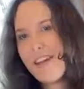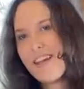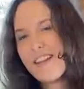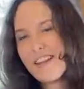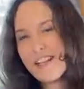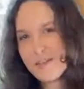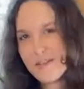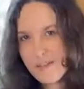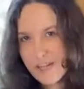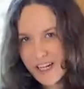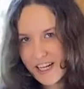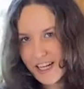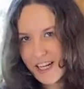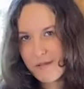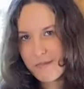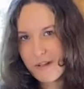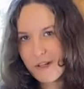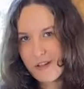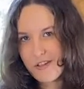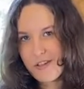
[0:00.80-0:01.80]
Thanks for checking
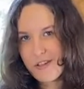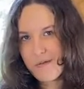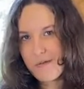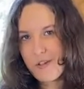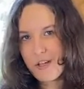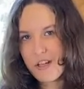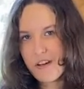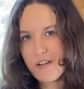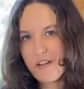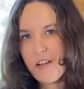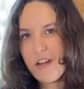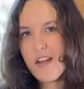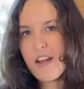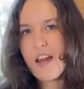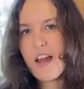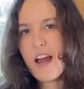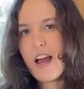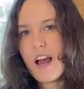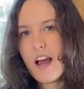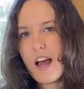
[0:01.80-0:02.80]
out my YouTube channel.
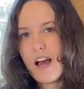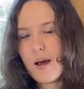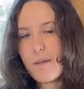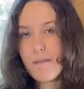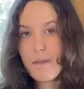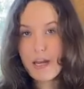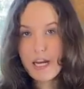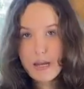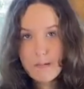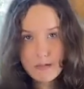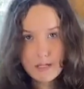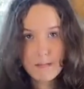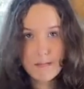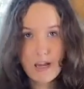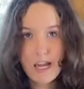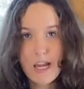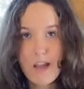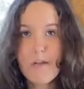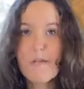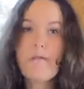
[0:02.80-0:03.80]
My name's
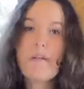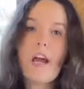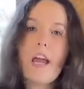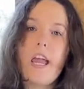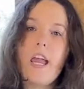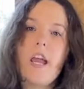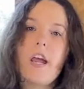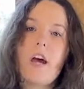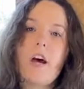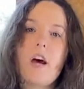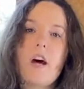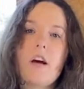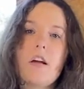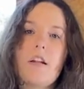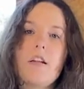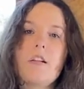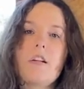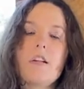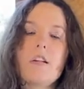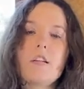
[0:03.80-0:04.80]
Maeve,
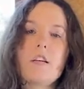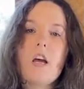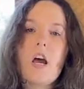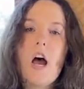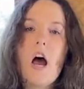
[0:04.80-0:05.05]
and